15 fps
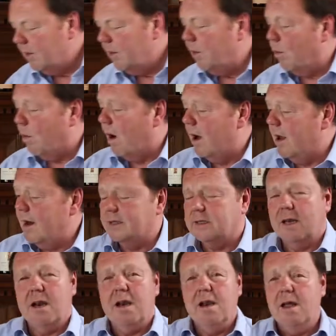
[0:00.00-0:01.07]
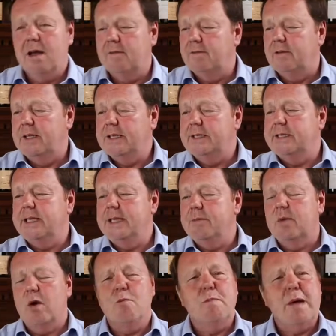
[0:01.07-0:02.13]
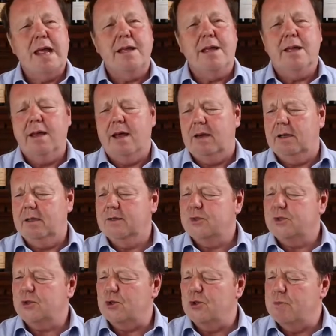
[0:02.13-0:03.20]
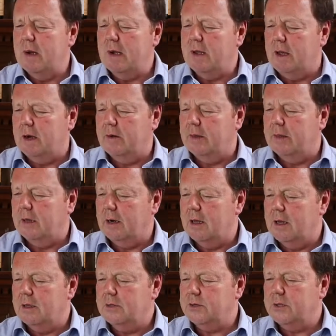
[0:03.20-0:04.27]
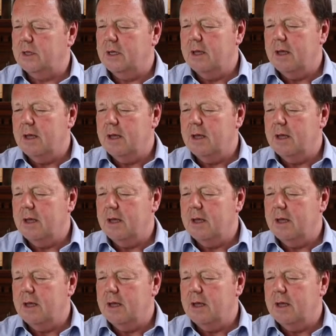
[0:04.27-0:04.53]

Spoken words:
The wine has a lovely, deep, opaque colour, super colour in the glass.